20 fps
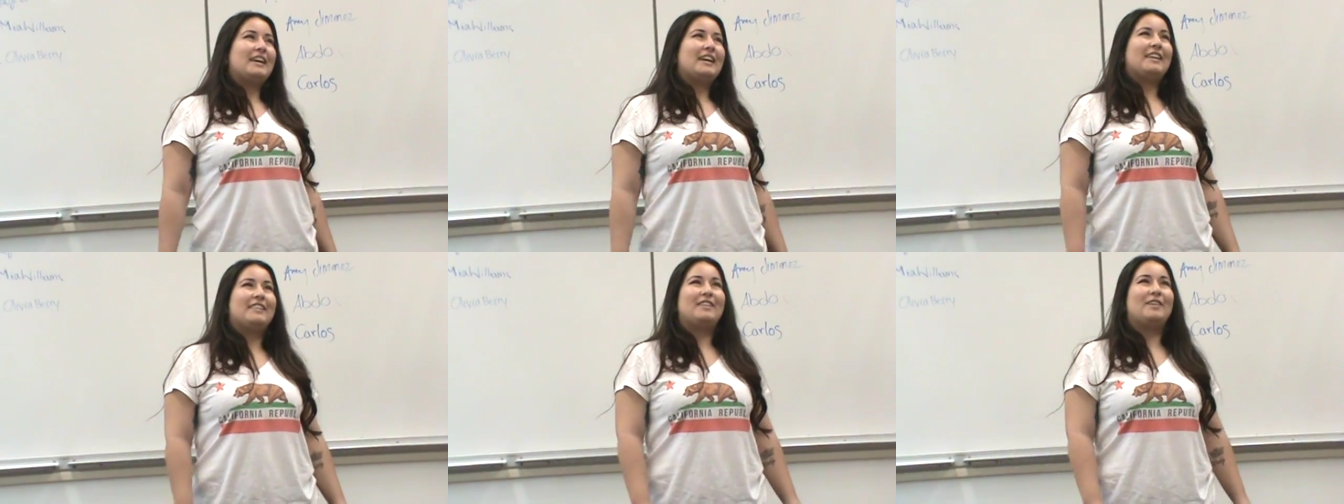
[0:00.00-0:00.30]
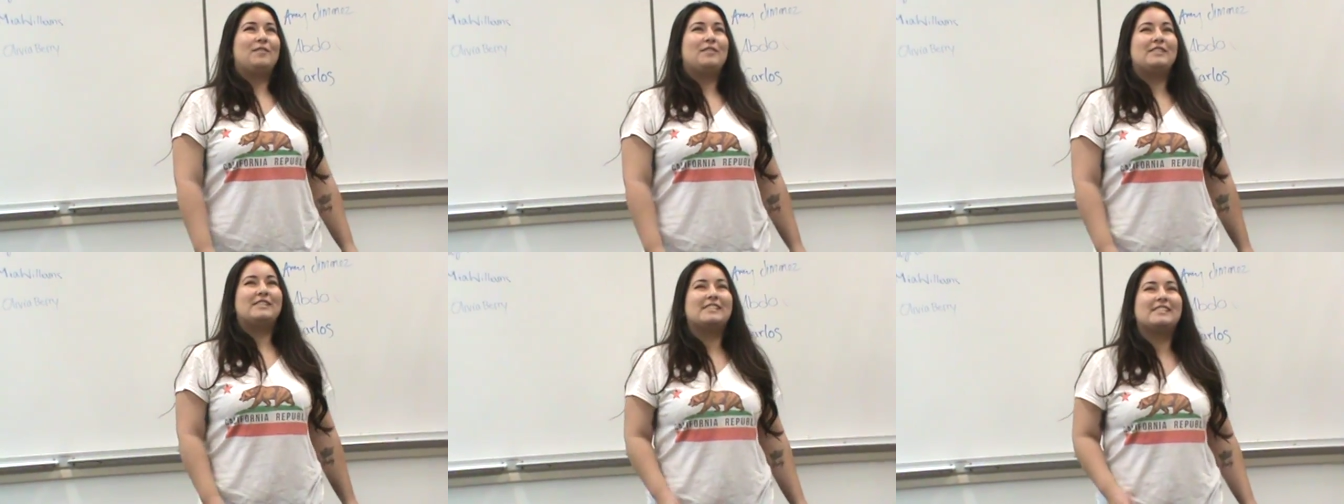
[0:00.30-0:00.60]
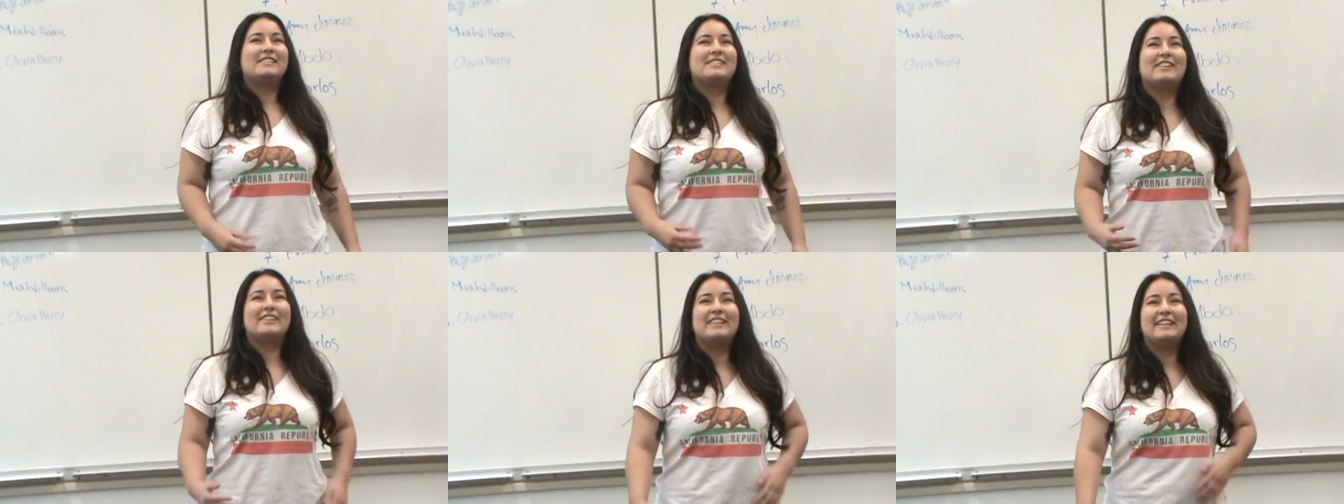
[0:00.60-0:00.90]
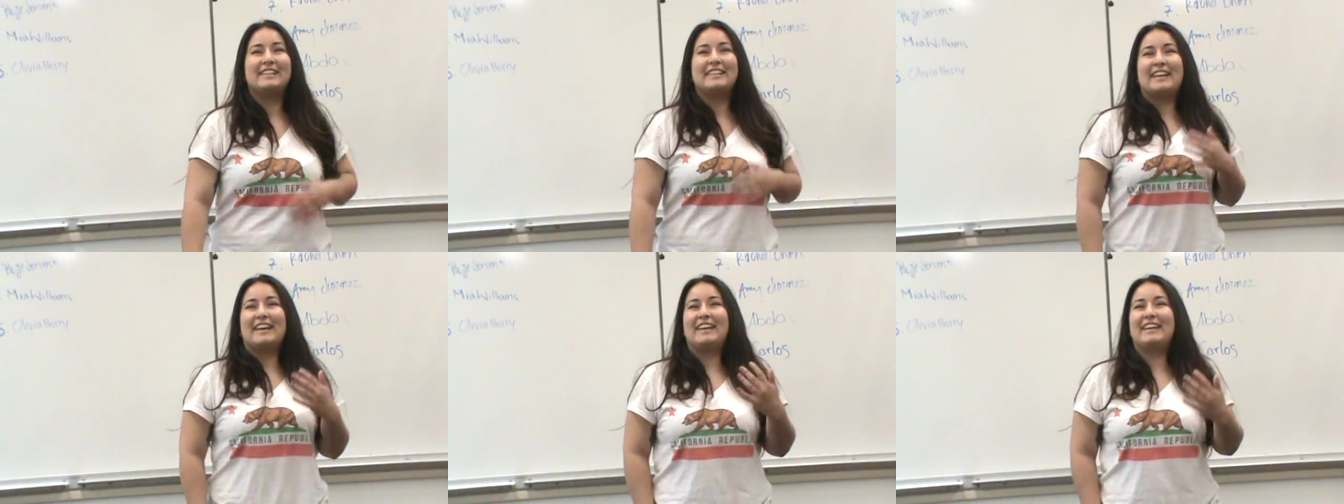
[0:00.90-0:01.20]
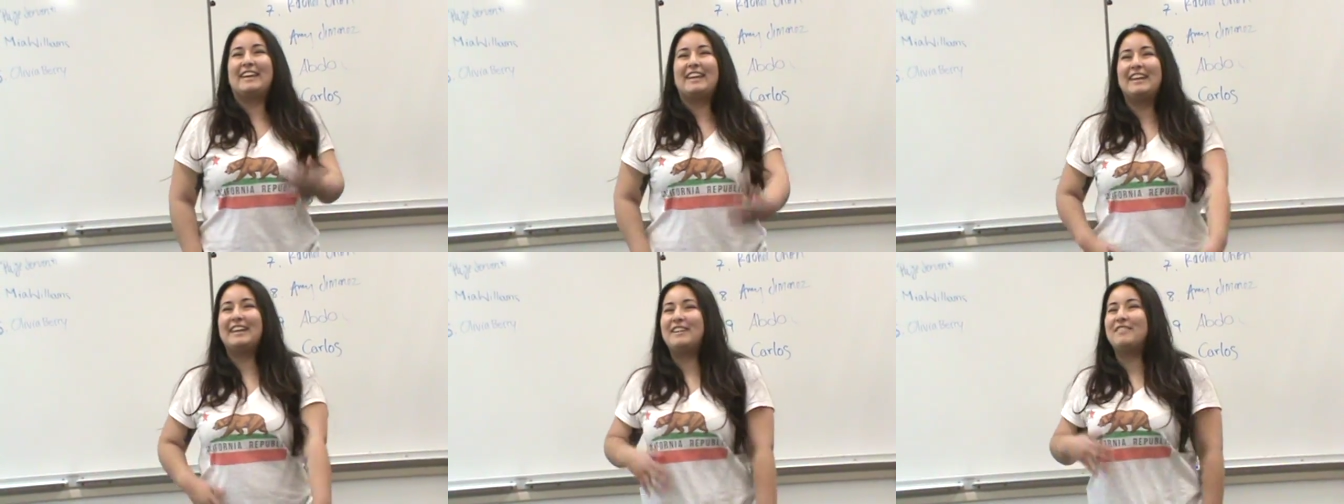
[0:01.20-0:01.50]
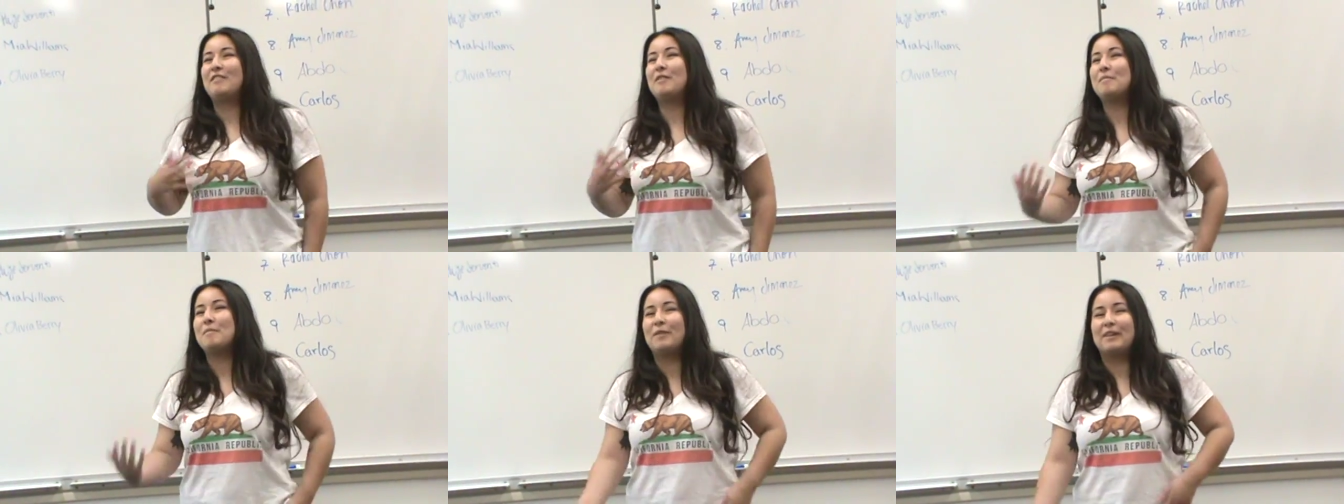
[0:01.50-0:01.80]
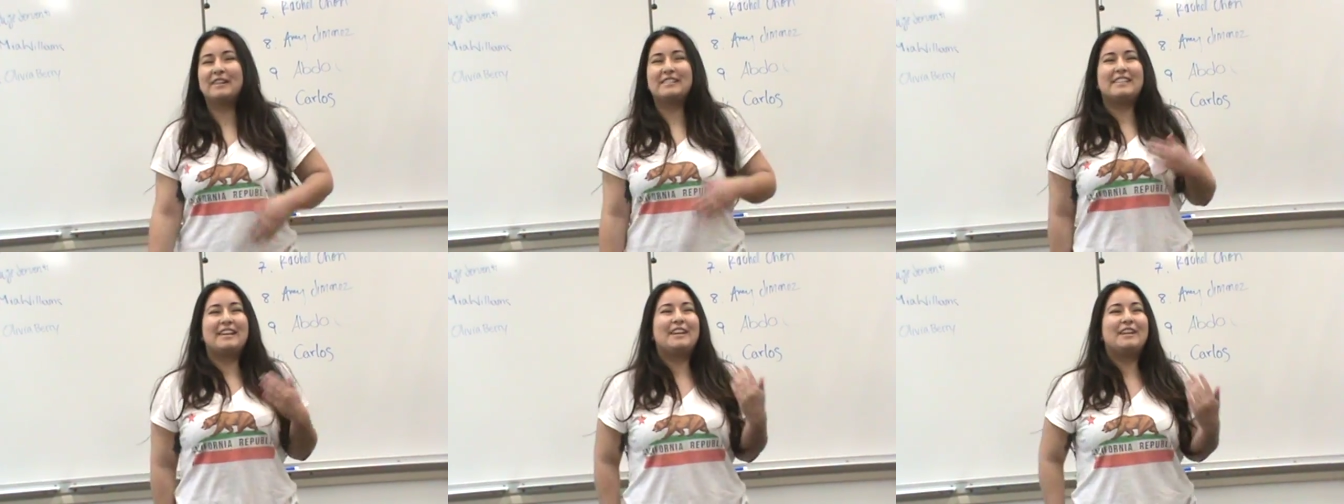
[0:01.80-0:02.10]
and then we just started like getting even more
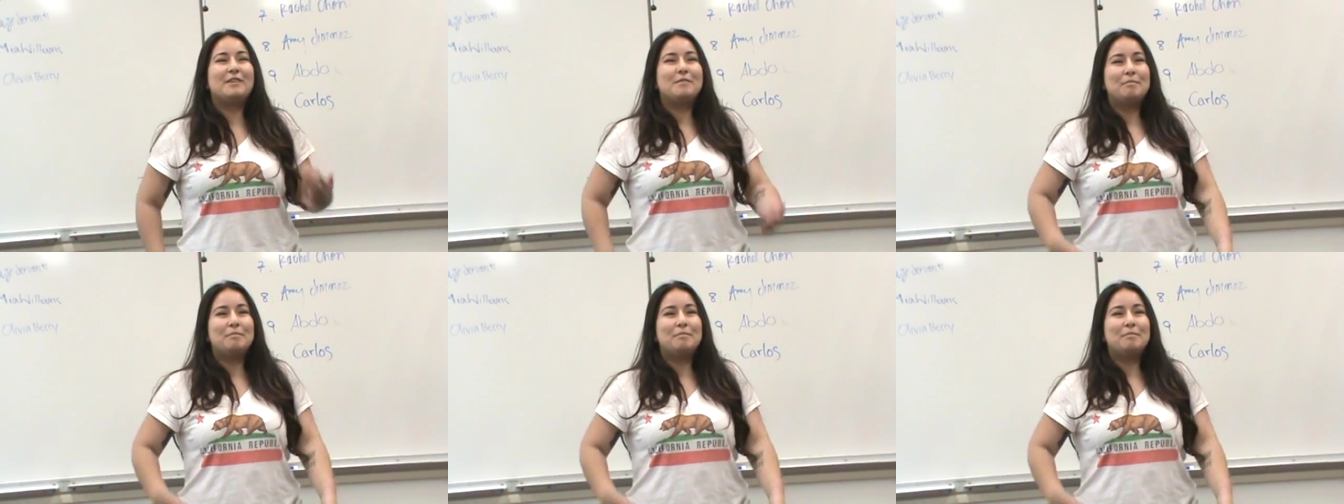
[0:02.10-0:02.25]
excited